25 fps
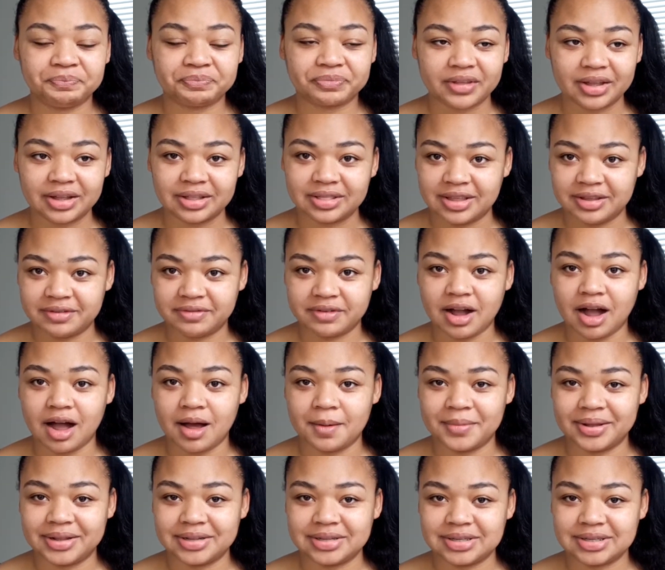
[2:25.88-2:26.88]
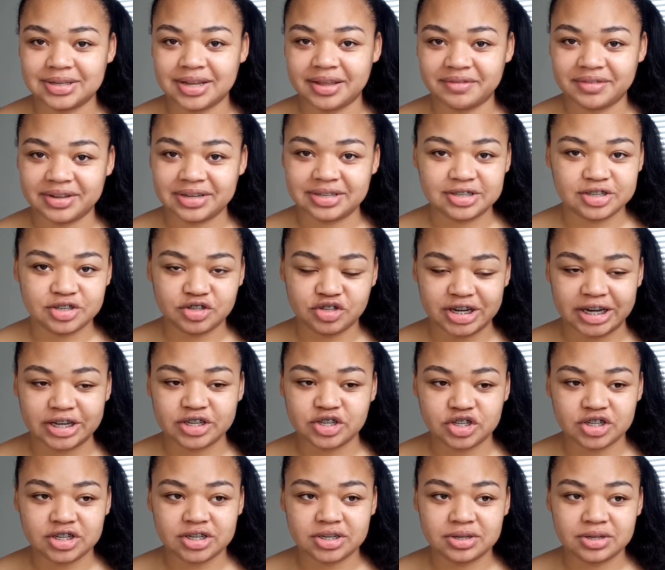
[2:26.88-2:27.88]
leave comments giving
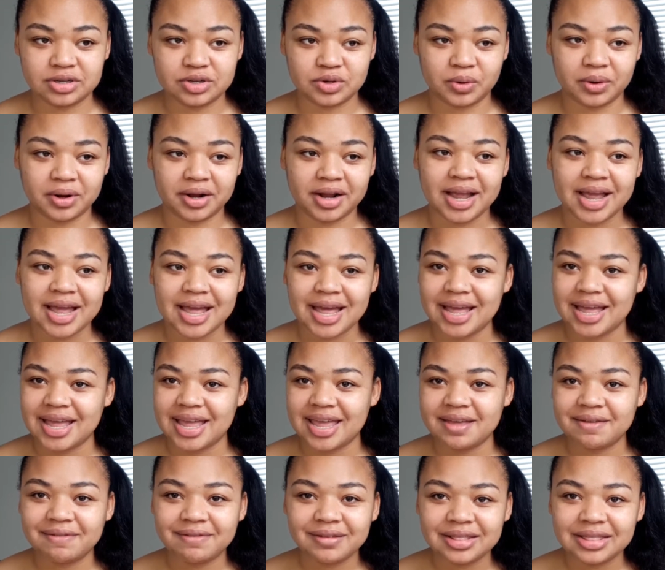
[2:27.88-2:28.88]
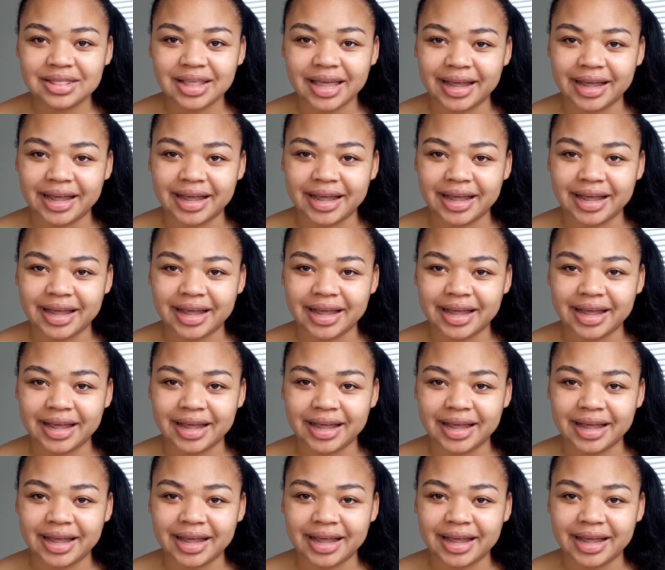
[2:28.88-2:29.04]
suggestions, or even